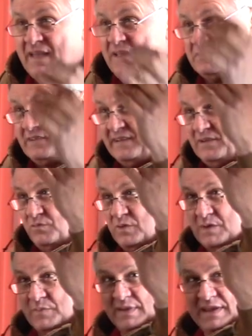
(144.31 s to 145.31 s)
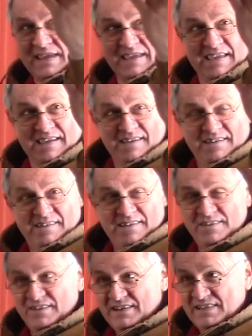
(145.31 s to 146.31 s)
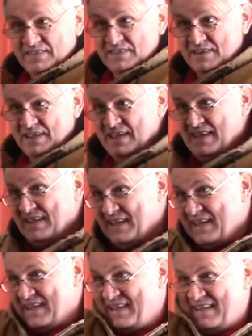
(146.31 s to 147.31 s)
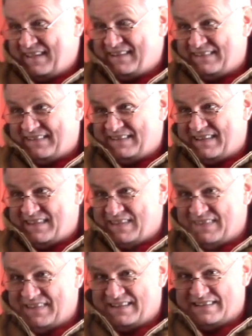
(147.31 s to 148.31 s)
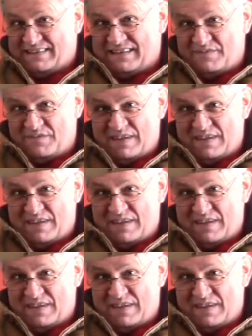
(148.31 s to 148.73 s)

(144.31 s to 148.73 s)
out, so I didn't want to be underneath it. But I think it's